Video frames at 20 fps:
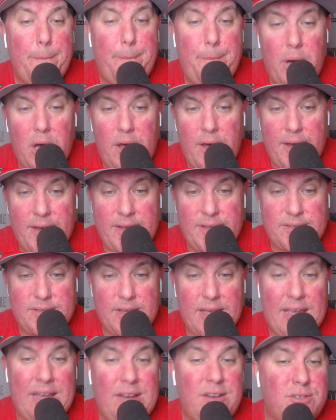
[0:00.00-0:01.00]

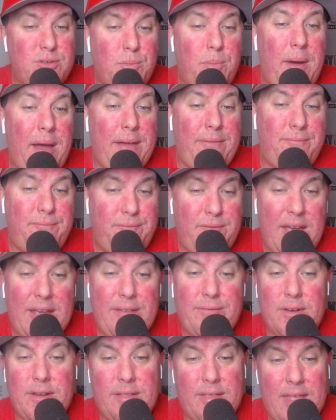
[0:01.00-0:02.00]
But here's my
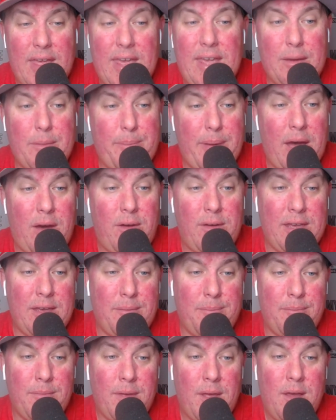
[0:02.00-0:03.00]
favorite thing about
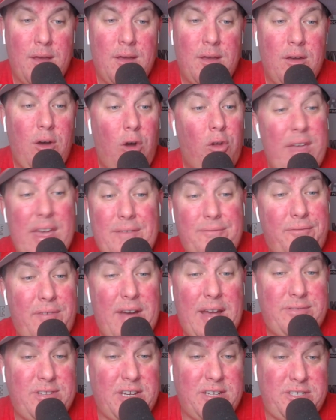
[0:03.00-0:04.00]
him only had
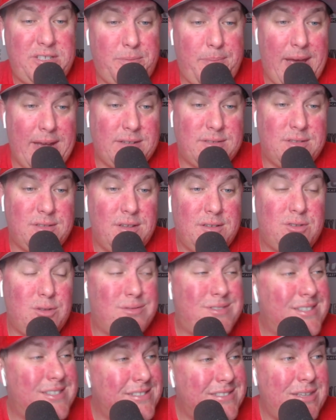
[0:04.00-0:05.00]
five touchbacks. So
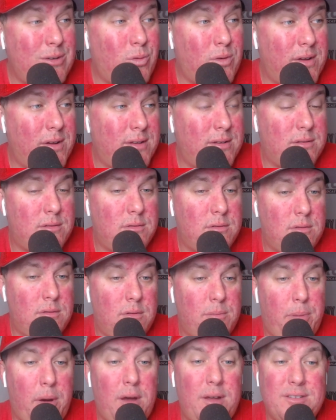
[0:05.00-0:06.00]
61
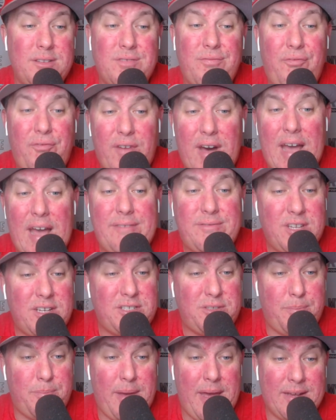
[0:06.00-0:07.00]
punts, five
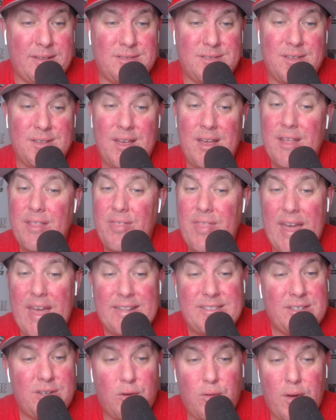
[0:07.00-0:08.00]
touchbacks.
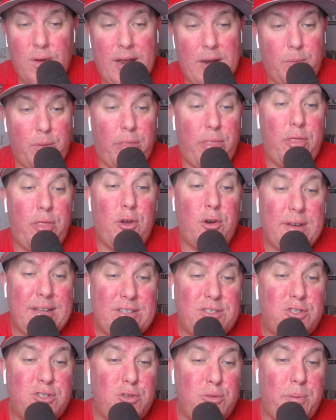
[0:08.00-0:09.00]
That's incredible.
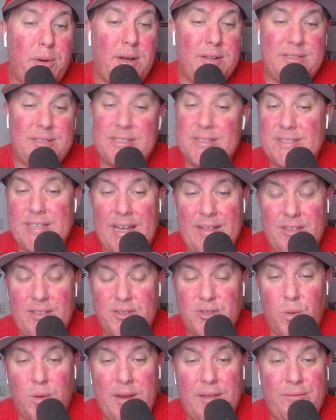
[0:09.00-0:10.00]
32 punts inside the
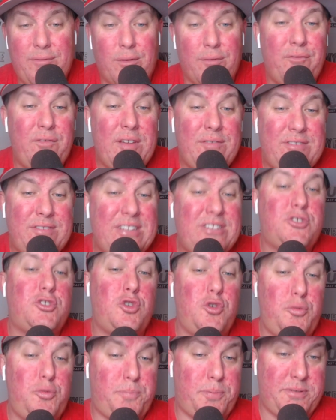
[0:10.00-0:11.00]
20 for
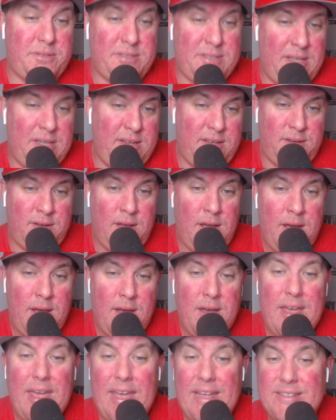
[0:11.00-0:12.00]
52%
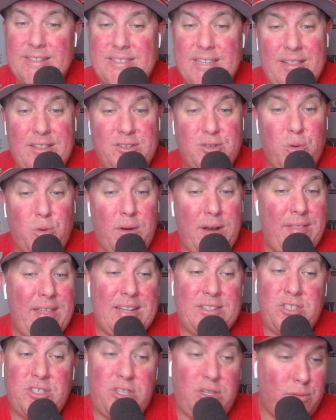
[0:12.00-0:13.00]
inside the 20.
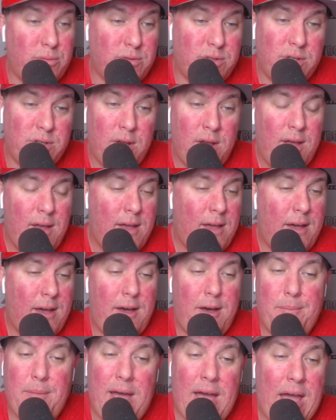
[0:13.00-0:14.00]
That's huge.
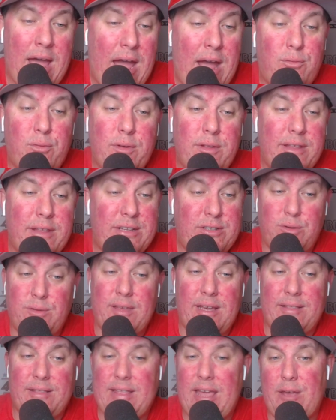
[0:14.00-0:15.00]
Um, I, I, really do
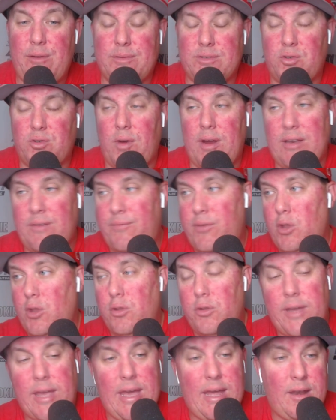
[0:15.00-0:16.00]
think that he was great. And if you
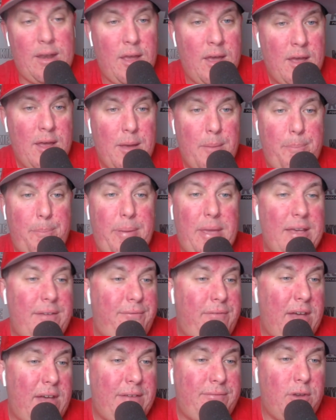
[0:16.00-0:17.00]
look at
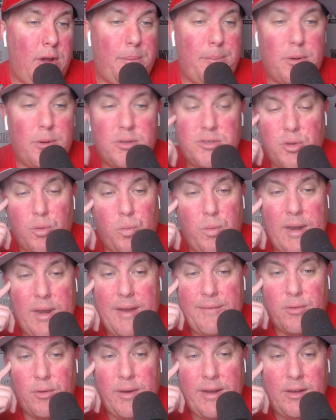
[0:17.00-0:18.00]
PFF numbers or
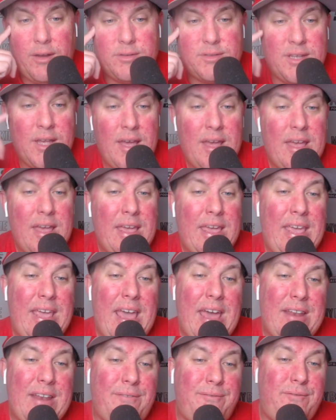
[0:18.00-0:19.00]
whatever else, he
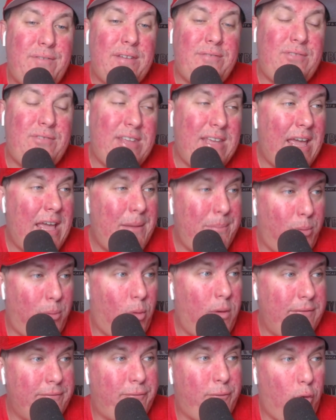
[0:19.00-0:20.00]
had a
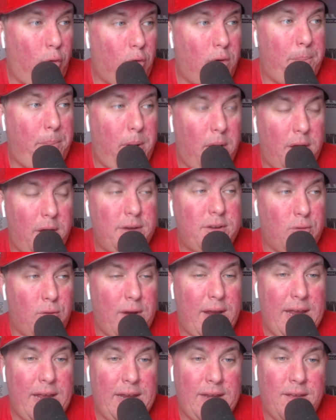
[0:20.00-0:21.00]
58.4 punt
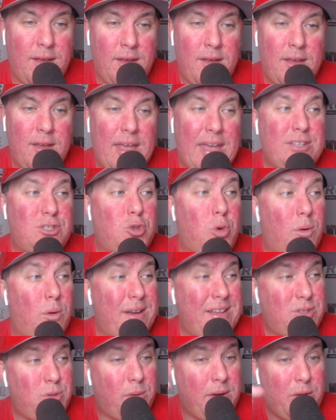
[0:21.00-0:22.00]
grade in
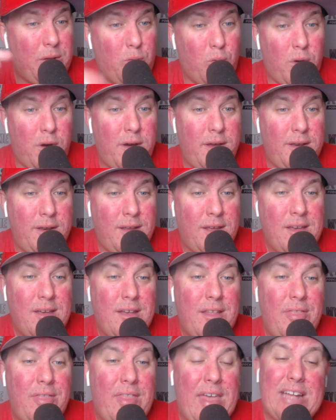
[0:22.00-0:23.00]
2021.
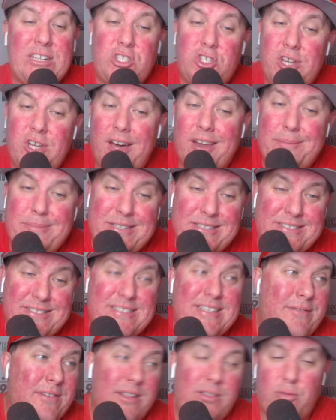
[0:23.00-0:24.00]
That shot up to
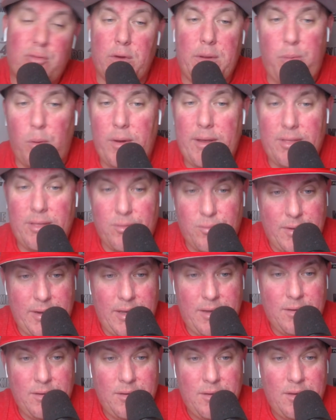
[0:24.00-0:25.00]
73.3.